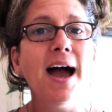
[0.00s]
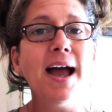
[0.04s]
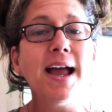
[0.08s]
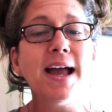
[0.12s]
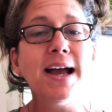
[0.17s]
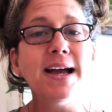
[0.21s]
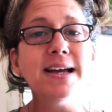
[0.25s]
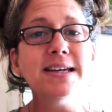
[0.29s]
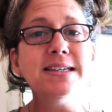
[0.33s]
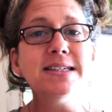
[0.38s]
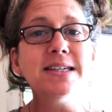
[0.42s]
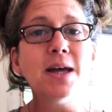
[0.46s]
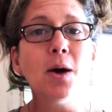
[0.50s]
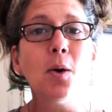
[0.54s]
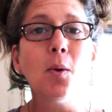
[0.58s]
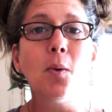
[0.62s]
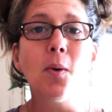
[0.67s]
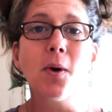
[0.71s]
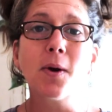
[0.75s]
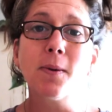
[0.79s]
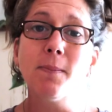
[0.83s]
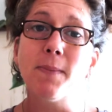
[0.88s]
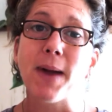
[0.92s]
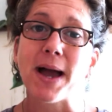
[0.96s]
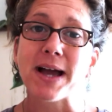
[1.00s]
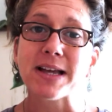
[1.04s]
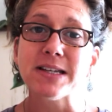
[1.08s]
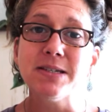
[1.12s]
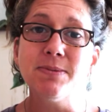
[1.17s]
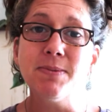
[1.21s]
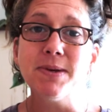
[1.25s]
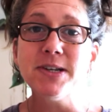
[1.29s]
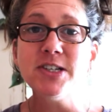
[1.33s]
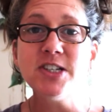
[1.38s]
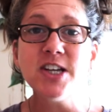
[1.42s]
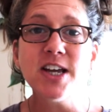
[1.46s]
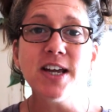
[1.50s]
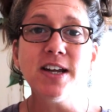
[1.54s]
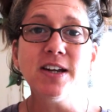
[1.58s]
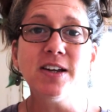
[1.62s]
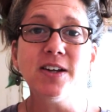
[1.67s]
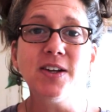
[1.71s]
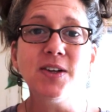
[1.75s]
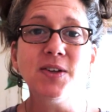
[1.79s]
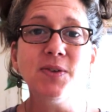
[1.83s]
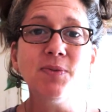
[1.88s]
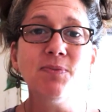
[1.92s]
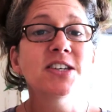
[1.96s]
guys, welcome back to my
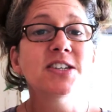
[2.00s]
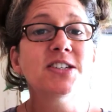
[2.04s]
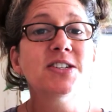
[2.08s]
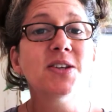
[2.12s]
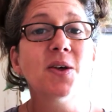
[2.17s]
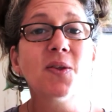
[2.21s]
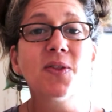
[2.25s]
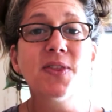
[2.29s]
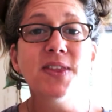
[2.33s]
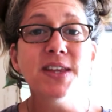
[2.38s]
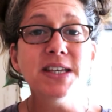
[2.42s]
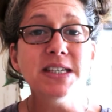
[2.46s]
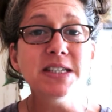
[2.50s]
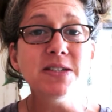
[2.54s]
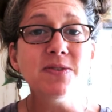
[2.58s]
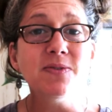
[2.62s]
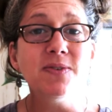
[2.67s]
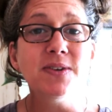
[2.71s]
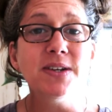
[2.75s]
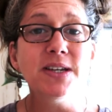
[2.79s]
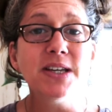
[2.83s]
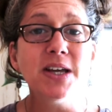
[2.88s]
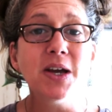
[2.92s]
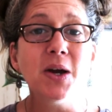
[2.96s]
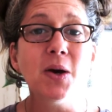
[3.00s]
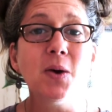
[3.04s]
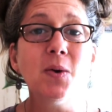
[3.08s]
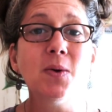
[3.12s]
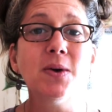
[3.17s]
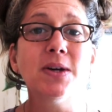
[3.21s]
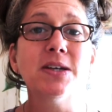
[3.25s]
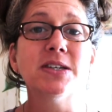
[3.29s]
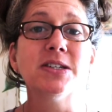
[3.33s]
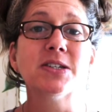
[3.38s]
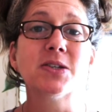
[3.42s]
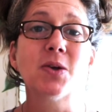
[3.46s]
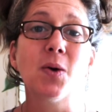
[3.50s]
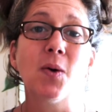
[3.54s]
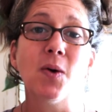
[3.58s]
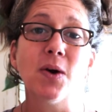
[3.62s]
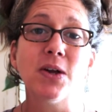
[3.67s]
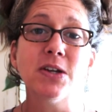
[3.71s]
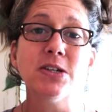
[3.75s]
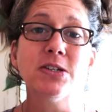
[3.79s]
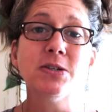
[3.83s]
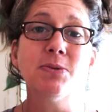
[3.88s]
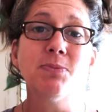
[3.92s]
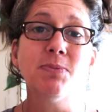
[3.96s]
channel. So this video is
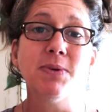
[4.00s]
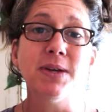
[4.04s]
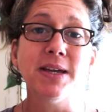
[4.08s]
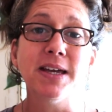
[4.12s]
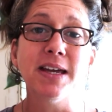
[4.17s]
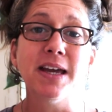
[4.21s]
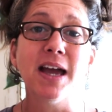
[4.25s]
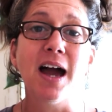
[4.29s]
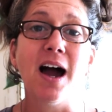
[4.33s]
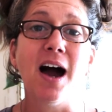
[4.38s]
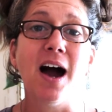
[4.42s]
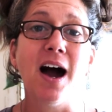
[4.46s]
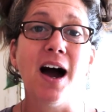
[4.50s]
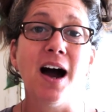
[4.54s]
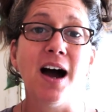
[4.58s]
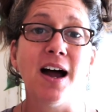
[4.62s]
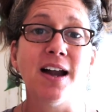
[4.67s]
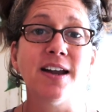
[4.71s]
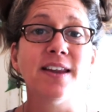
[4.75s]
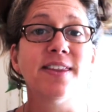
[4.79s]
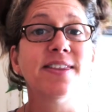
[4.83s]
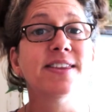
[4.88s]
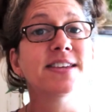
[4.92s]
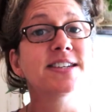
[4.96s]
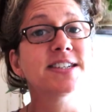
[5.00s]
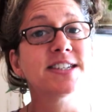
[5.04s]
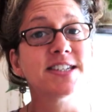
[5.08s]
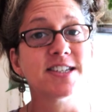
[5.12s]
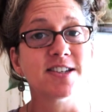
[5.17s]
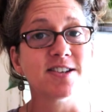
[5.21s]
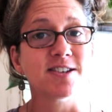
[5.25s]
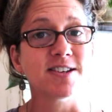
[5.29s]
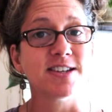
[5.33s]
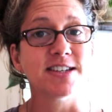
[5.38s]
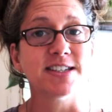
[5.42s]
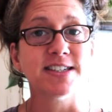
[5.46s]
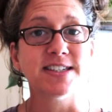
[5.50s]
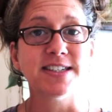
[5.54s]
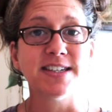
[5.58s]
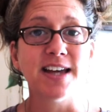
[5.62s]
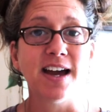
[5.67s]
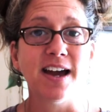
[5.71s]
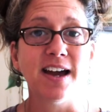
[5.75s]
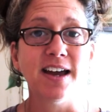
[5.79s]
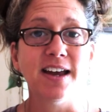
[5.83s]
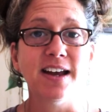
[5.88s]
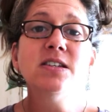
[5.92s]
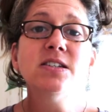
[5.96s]
going to be on the serious
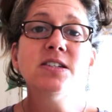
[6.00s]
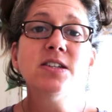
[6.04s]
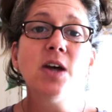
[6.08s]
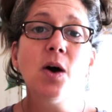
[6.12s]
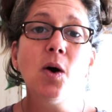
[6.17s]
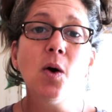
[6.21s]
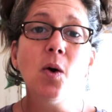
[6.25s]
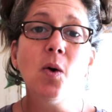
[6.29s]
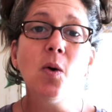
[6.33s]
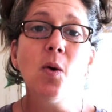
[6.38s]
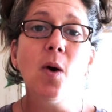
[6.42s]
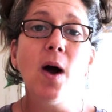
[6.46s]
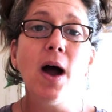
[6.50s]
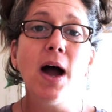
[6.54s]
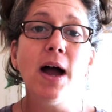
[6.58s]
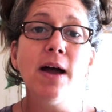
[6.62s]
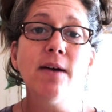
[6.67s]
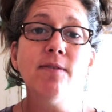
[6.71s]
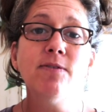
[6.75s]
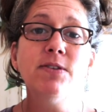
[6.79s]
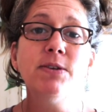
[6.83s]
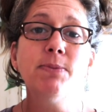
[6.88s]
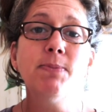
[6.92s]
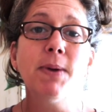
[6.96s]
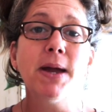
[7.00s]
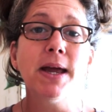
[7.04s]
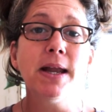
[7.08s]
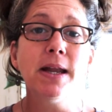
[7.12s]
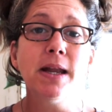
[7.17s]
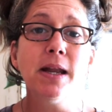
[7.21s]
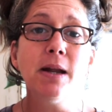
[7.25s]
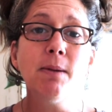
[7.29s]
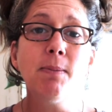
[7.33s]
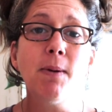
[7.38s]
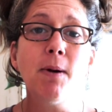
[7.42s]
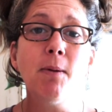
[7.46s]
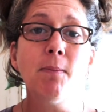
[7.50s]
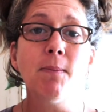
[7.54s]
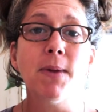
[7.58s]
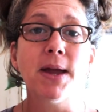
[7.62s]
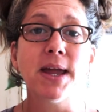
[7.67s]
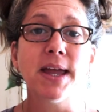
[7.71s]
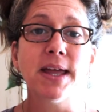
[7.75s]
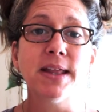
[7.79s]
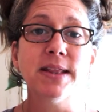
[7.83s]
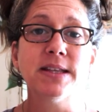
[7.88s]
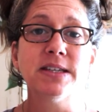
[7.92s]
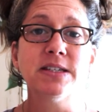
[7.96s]
side. So I've debated about
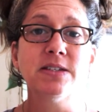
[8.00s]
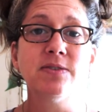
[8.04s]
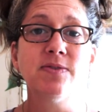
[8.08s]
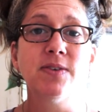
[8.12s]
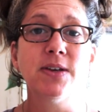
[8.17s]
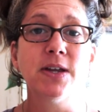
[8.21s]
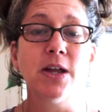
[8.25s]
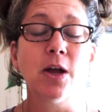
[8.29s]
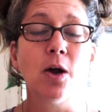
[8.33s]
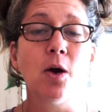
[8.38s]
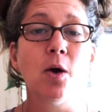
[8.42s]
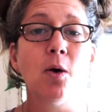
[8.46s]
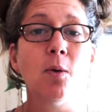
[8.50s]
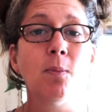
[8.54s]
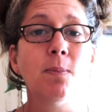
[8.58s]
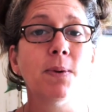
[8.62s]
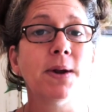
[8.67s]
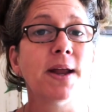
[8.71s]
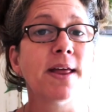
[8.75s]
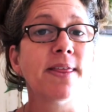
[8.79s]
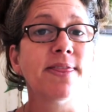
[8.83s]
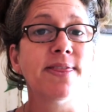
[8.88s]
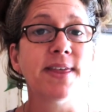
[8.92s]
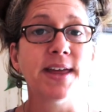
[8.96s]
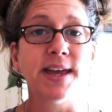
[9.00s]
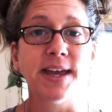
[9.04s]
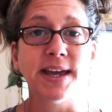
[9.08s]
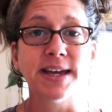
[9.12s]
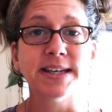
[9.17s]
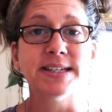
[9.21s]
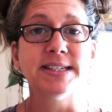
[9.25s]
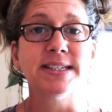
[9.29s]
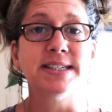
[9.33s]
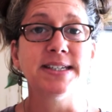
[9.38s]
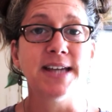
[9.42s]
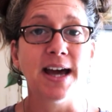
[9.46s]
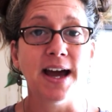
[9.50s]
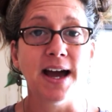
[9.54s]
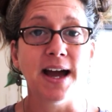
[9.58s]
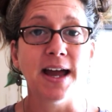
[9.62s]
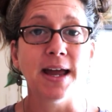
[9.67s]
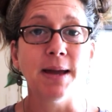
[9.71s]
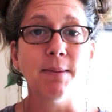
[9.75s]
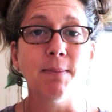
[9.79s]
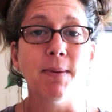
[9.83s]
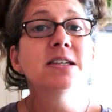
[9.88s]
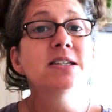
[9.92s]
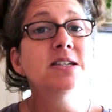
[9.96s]
making this video, but I think it's
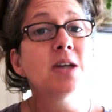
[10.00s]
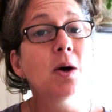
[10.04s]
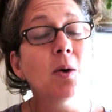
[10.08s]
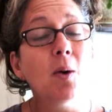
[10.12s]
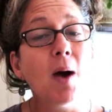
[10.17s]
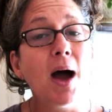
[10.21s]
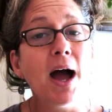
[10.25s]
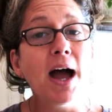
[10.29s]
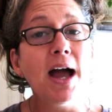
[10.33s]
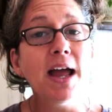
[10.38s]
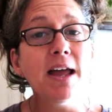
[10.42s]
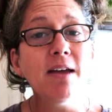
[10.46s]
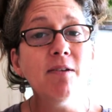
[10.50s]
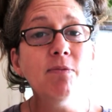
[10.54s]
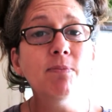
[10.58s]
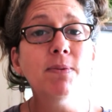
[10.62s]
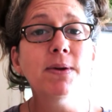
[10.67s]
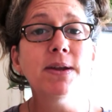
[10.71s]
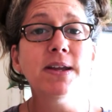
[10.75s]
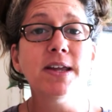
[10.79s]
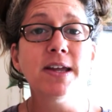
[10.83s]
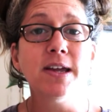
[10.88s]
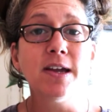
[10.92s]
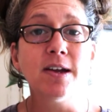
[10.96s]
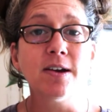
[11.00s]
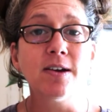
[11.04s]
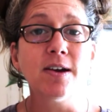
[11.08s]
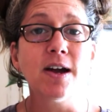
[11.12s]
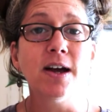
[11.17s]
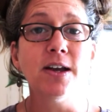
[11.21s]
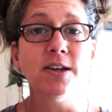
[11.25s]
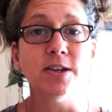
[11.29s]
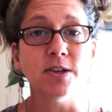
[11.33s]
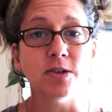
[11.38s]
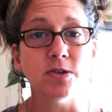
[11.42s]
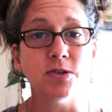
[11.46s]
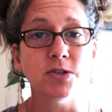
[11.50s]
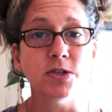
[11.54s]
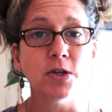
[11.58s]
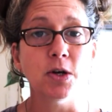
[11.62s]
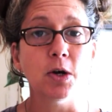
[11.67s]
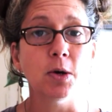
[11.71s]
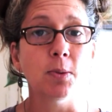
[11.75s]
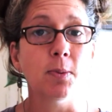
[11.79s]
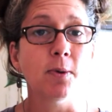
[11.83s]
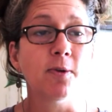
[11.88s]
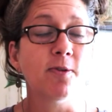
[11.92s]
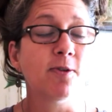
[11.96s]
time. So I have been here on
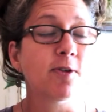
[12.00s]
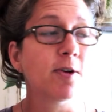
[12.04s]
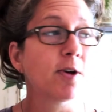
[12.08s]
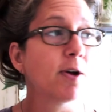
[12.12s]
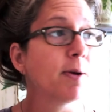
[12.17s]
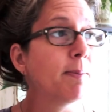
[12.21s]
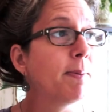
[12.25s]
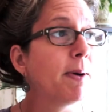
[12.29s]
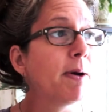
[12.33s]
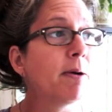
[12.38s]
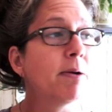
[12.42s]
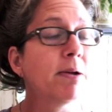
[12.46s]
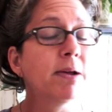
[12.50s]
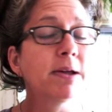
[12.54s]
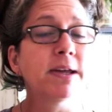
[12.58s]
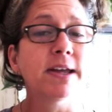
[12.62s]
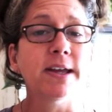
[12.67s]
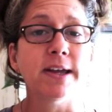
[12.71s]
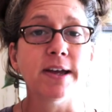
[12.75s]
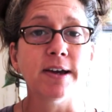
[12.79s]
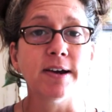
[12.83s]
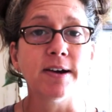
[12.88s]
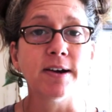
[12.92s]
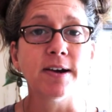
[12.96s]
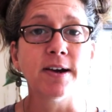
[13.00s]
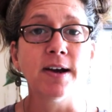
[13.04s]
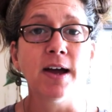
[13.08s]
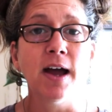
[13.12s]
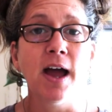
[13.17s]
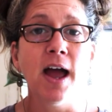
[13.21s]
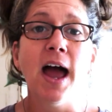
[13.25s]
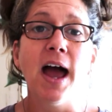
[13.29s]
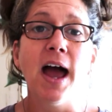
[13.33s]
YouTube for about a year